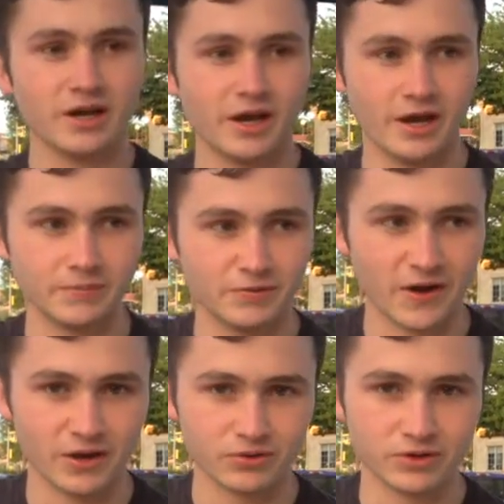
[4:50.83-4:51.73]
and
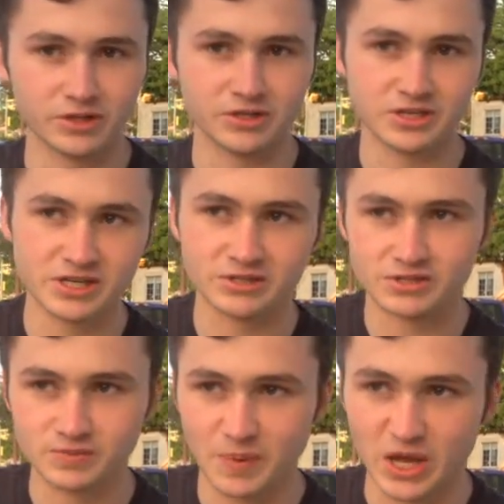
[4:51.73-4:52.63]
provide a really neat
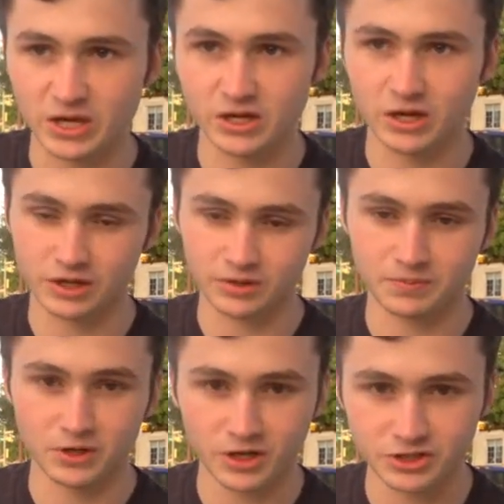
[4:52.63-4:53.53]
spin on the
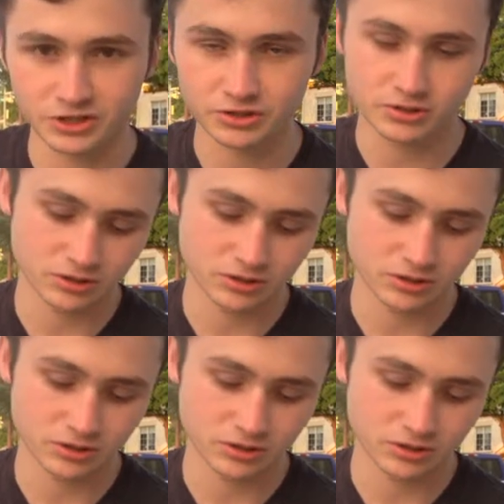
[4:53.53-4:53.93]
production.